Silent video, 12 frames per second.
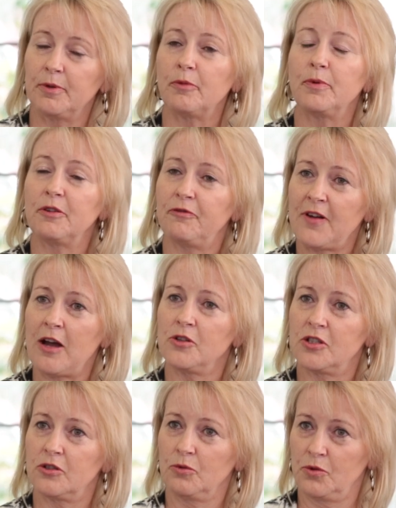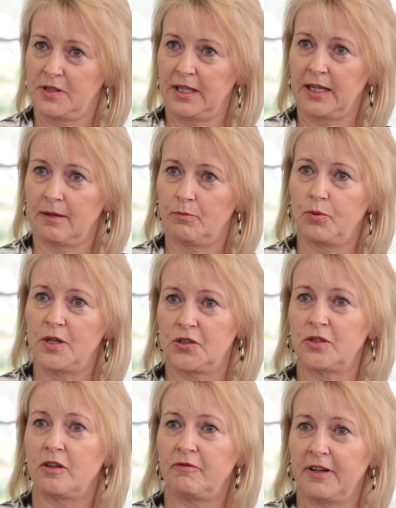what we found using Poisson